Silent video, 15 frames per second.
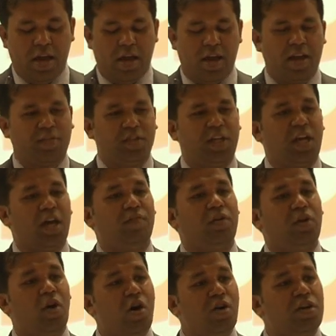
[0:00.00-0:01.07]
and they have
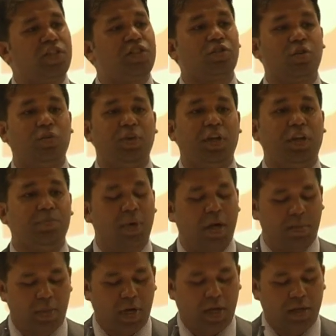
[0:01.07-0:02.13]
long history in
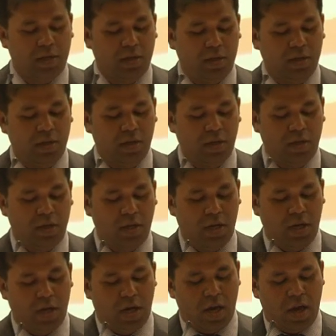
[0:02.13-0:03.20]
Burma.
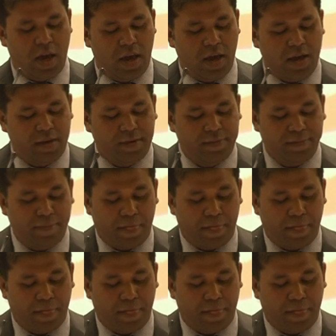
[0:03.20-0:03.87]
And